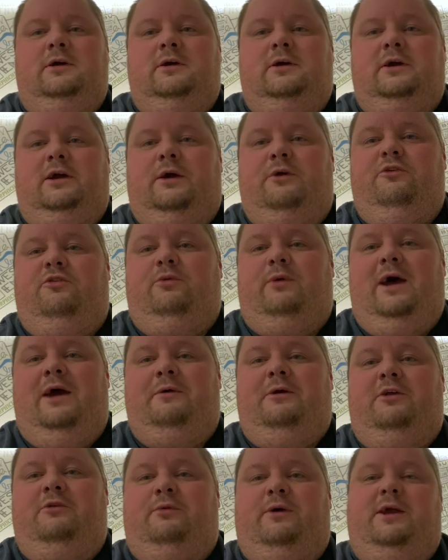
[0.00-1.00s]
going to
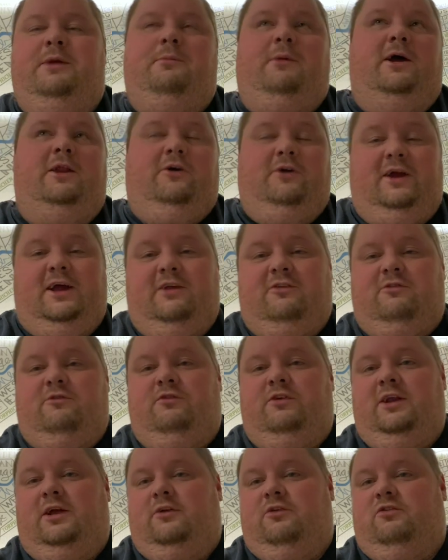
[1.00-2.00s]
areas where you might not get
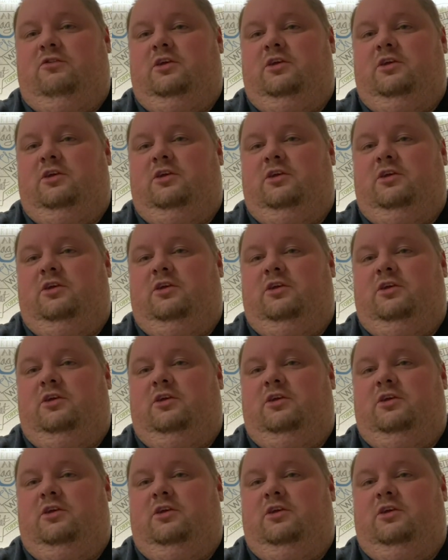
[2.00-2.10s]
something else.